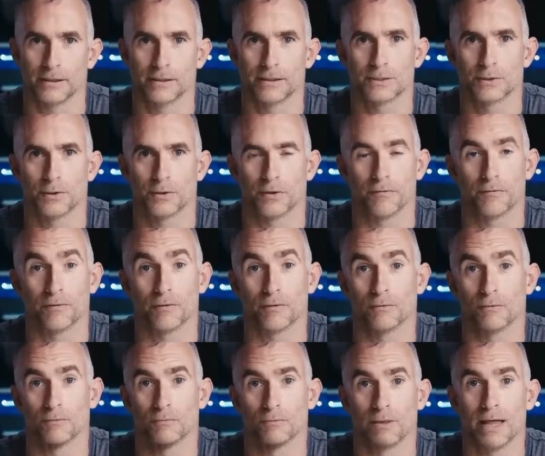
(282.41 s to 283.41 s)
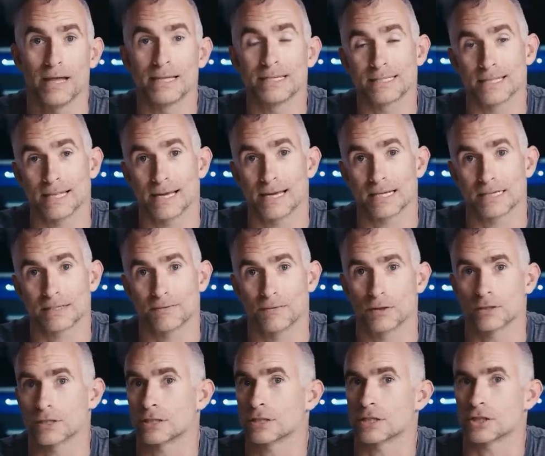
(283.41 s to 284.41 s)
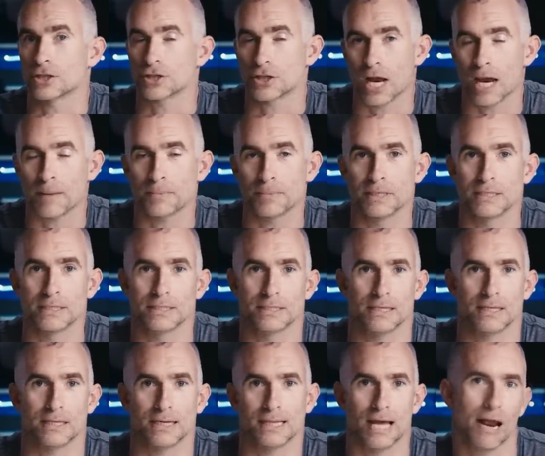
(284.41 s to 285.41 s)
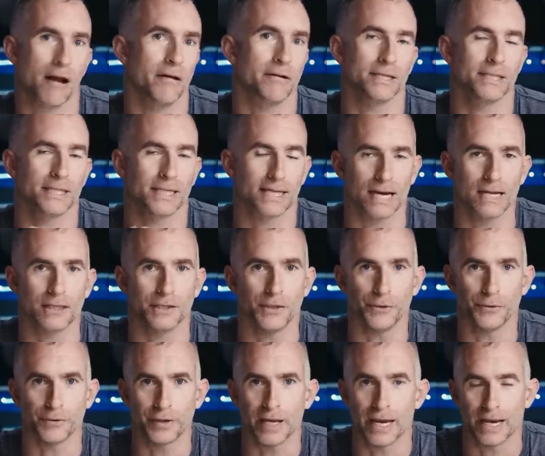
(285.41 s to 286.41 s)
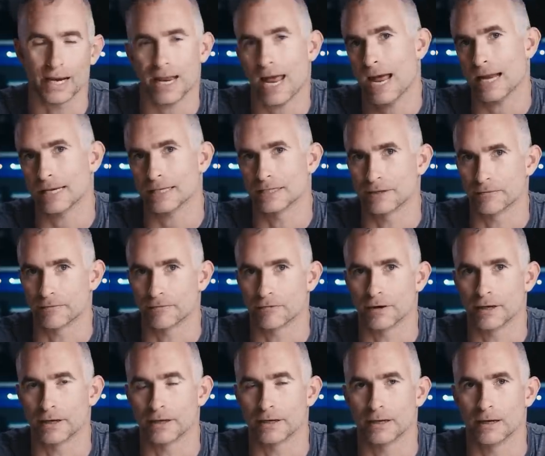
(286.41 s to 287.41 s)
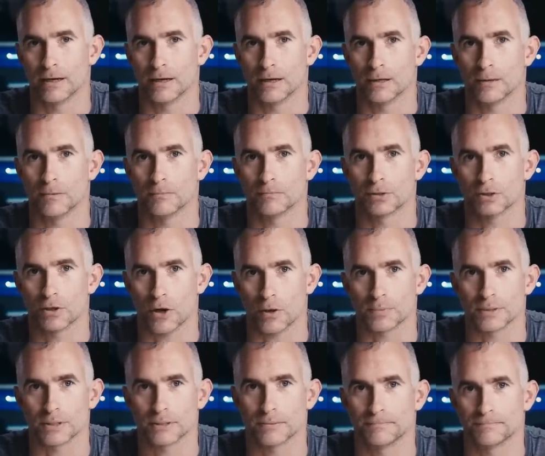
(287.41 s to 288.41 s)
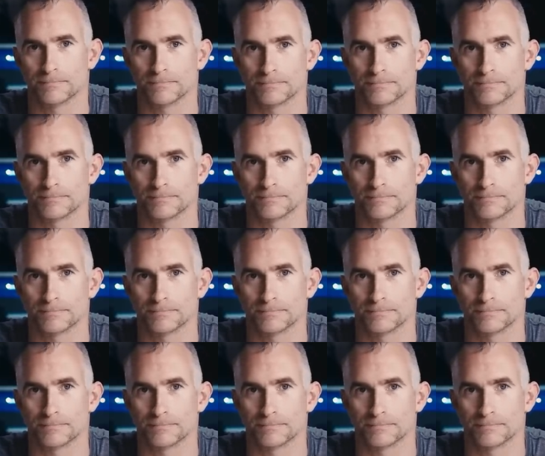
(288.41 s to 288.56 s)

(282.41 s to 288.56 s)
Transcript: sort of lens lengths versus the sharpness and the clarity and the color you get at different stops.